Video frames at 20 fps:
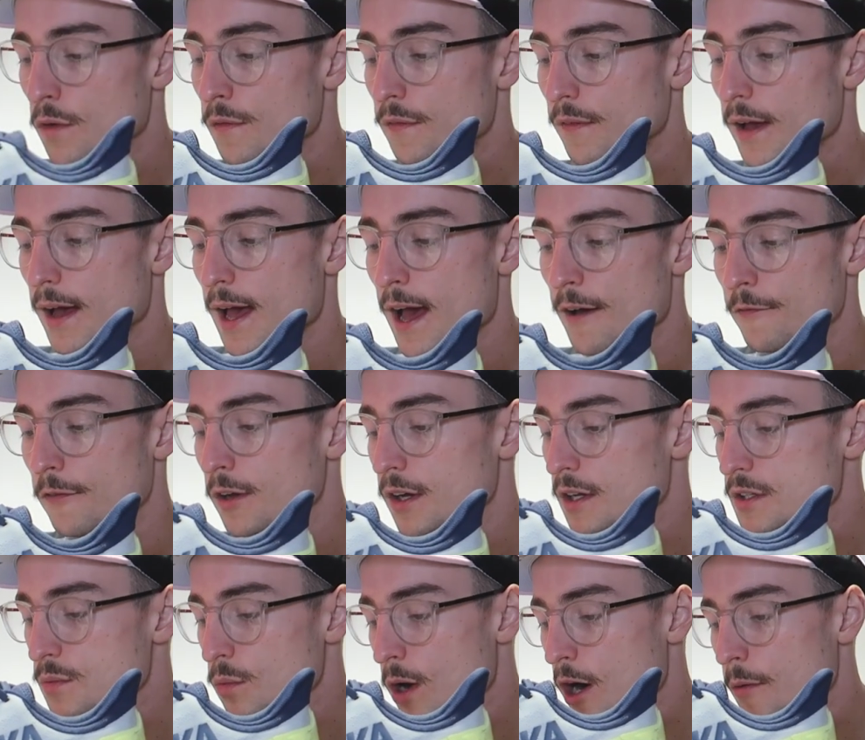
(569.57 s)
of
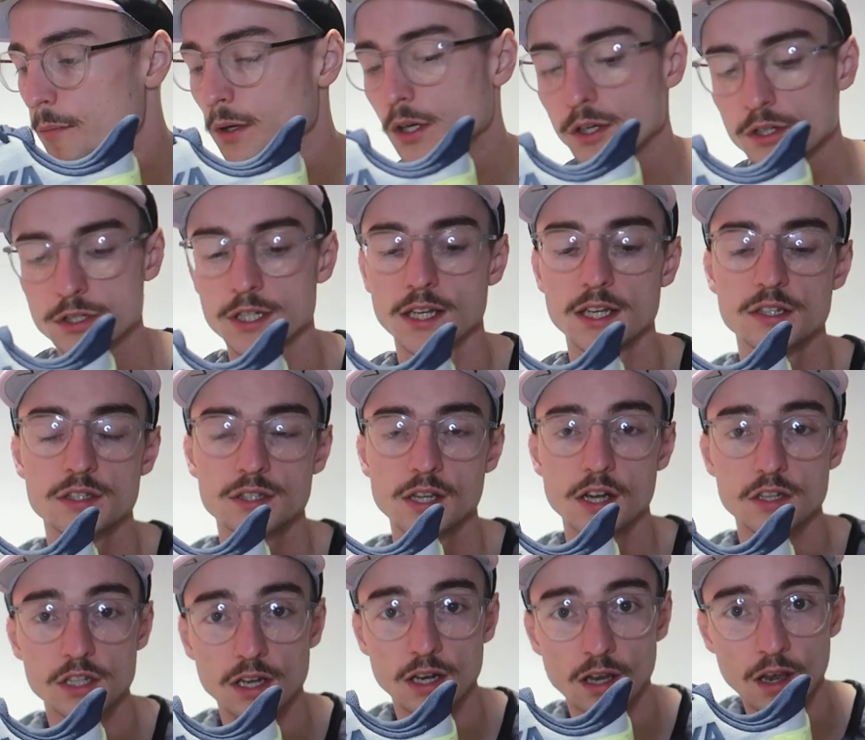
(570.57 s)
effort as well because it is
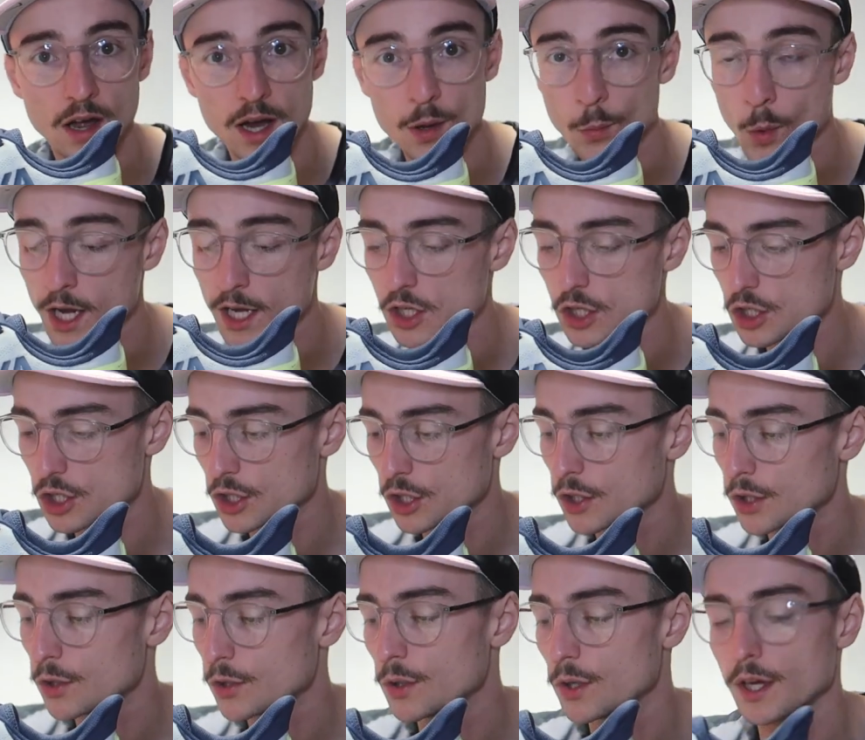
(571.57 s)
such a lightweight
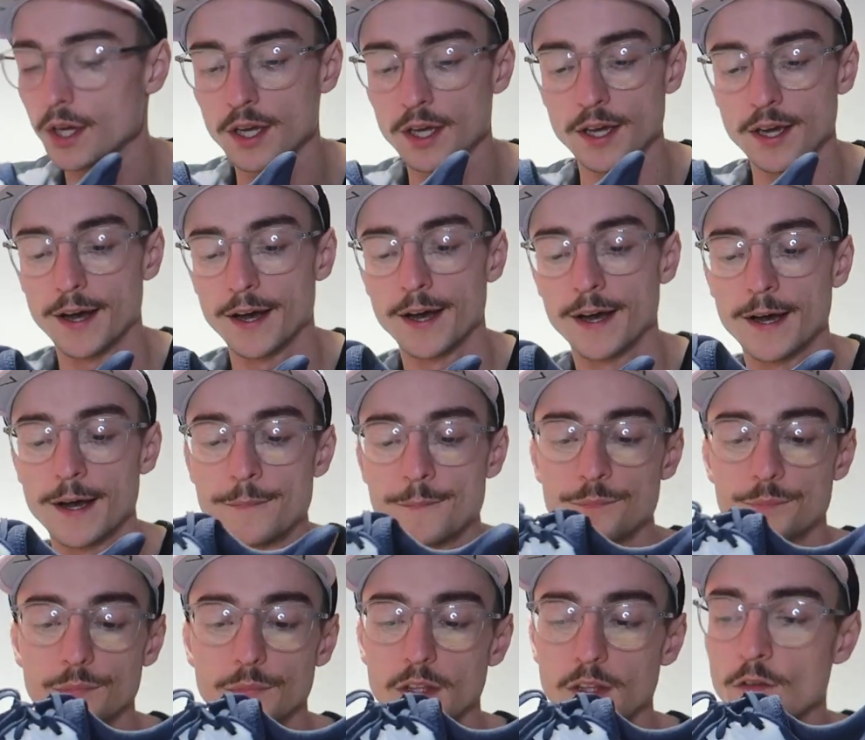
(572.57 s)
shoe.
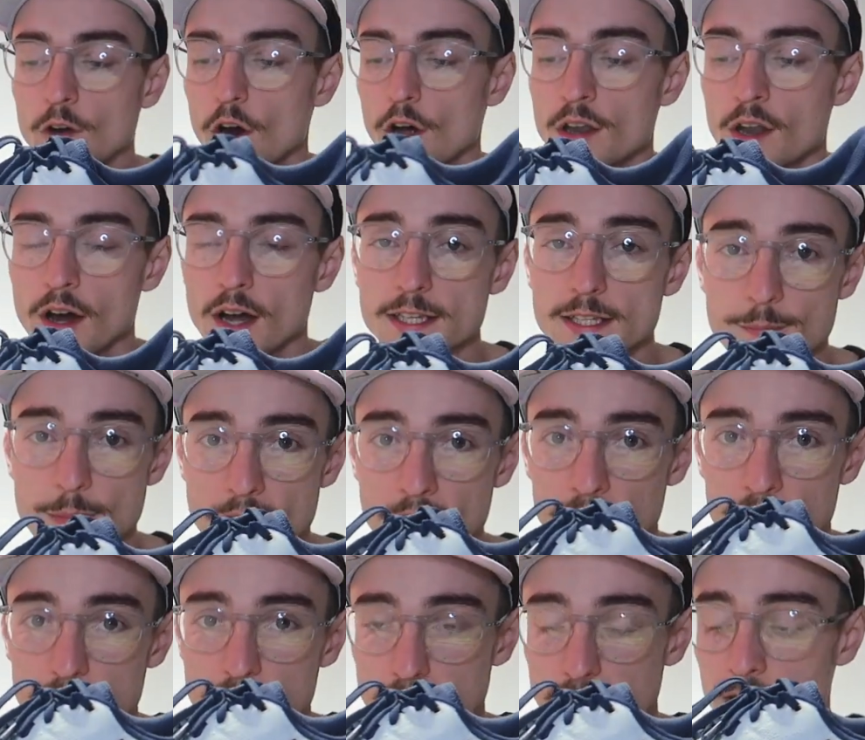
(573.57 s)
Um, you've got a nice
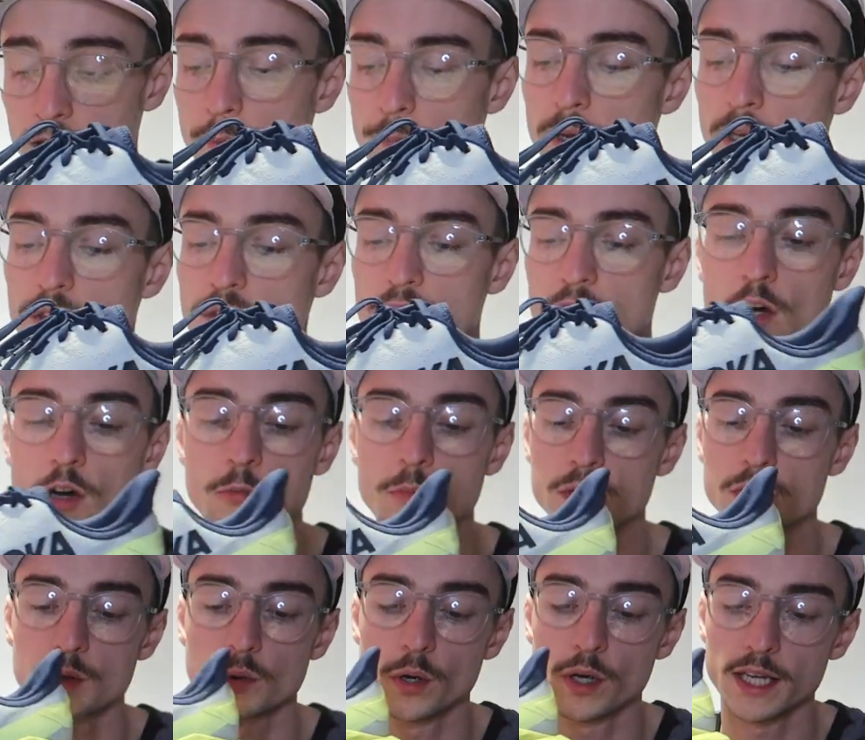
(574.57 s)
balance in the midsole
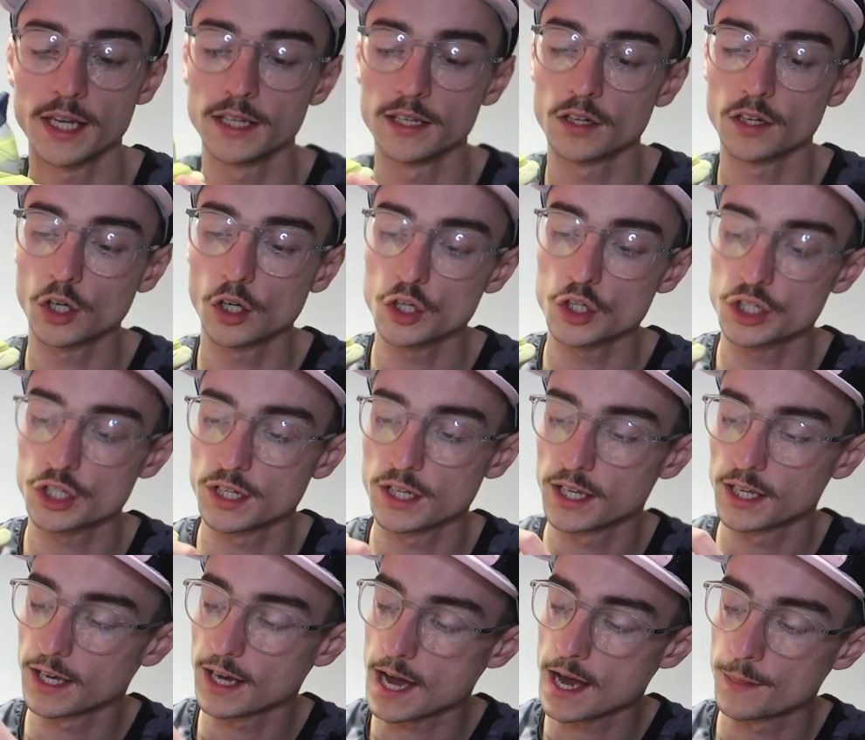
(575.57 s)
between
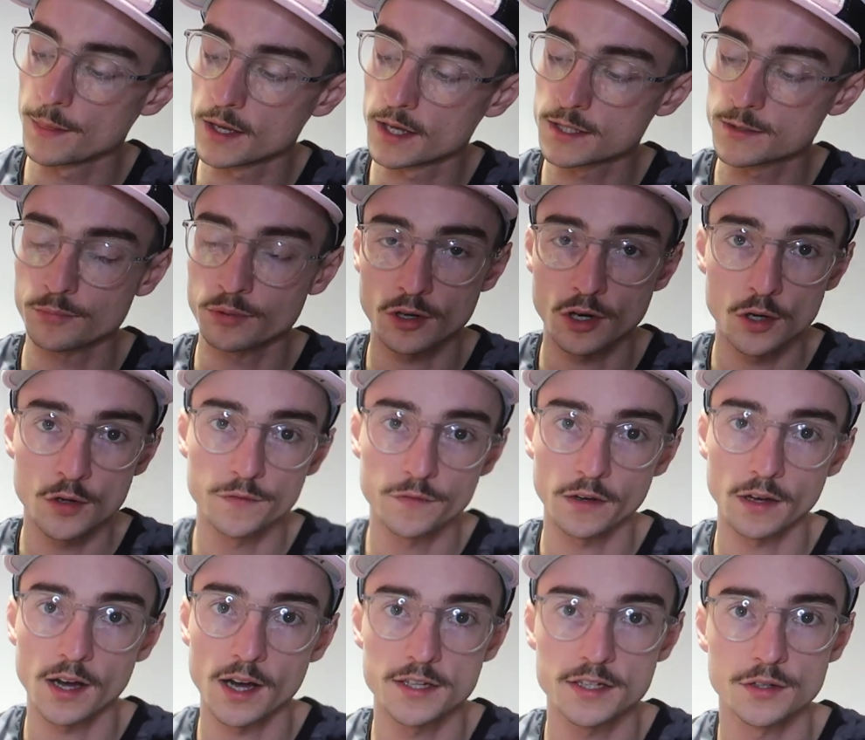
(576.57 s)
cushioning and this
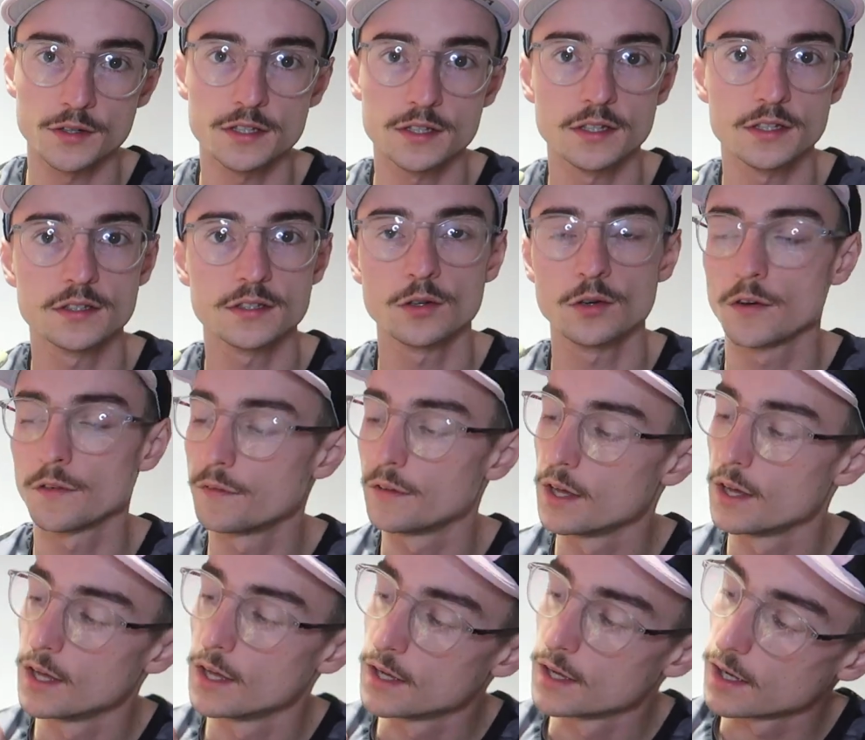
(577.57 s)
ProFly, so it's a sort of
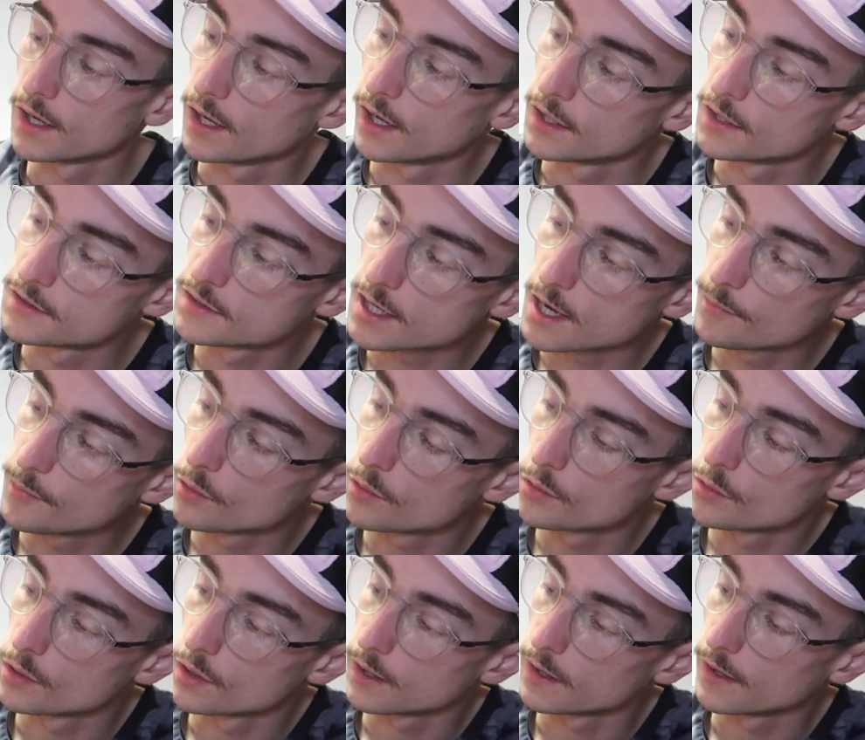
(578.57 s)
a
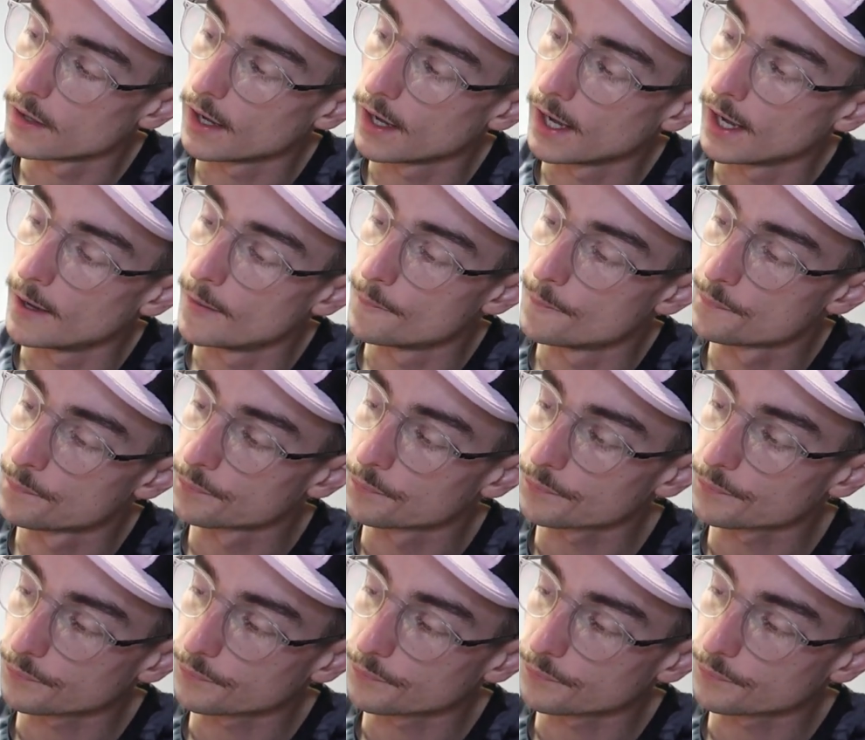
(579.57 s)
double um,